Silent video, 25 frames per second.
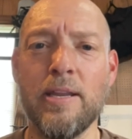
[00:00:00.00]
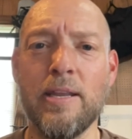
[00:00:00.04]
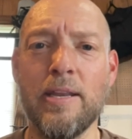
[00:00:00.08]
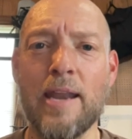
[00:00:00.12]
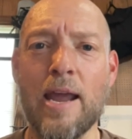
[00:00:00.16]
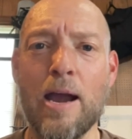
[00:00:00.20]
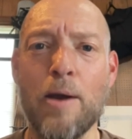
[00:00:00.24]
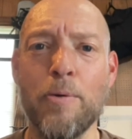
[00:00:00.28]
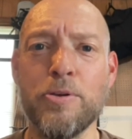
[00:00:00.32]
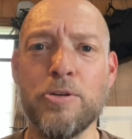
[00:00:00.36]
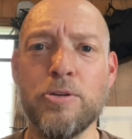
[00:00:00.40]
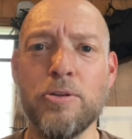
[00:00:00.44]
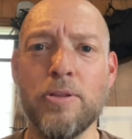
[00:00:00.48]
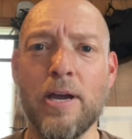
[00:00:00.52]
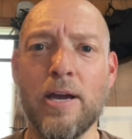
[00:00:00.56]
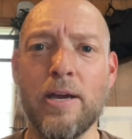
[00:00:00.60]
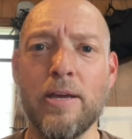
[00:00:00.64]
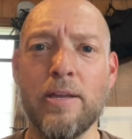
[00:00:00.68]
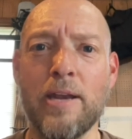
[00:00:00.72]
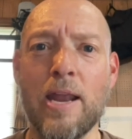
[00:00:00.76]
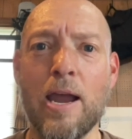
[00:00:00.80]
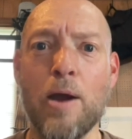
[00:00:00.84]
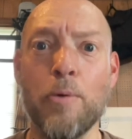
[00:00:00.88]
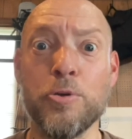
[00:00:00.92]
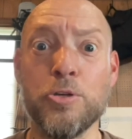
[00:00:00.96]
and how we do that
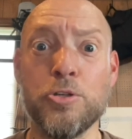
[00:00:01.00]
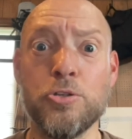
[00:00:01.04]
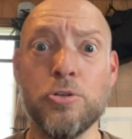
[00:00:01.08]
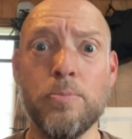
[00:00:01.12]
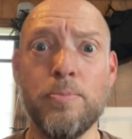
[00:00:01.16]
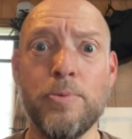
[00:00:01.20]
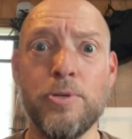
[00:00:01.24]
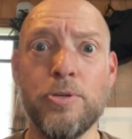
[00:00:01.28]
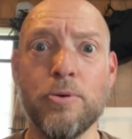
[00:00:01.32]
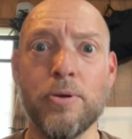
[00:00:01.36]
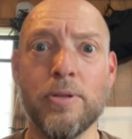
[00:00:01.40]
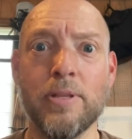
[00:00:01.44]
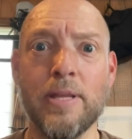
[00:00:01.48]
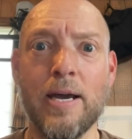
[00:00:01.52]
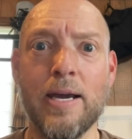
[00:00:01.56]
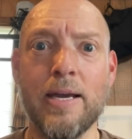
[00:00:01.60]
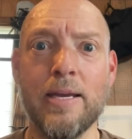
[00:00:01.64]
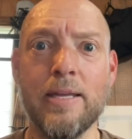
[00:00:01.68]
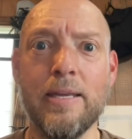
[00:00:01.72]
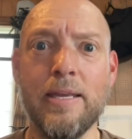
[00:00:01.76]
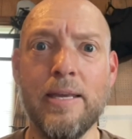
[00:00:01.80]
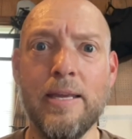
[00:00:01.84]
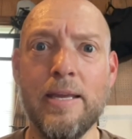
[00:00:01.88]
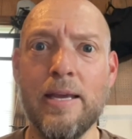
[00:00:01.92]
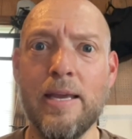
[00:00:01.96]
and how we should be doing
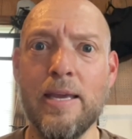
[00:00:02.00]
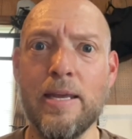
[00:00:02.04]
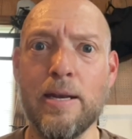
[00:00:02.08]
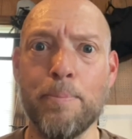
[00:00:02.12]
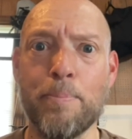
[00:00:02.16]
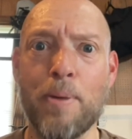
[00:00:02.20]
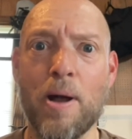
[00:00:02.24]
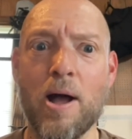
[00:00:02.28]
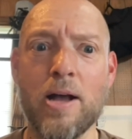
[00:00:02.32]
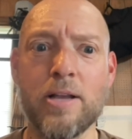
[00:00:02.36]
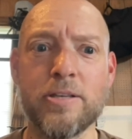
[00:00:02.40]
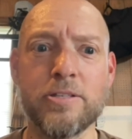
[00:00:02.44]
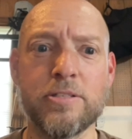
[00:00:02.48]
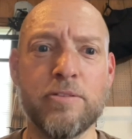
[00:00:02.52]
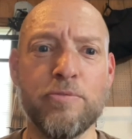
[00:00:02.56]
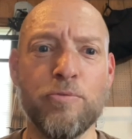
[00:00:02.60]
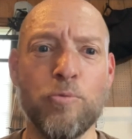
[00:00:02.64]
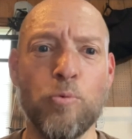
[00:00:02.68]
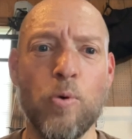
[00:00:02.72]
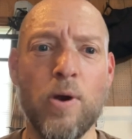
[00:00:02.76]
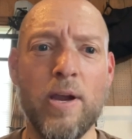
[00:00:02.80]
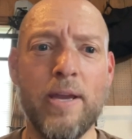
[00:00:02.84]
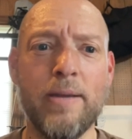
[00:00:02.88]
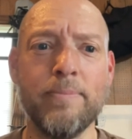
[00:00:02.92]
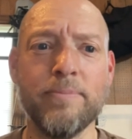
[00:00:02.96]
that in a positive
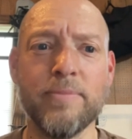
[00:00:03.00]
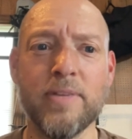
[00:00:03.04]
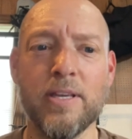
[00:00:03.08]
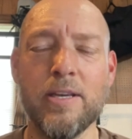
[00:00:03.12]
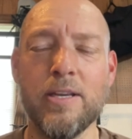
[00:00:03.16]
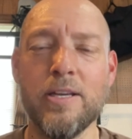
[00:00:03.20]
way.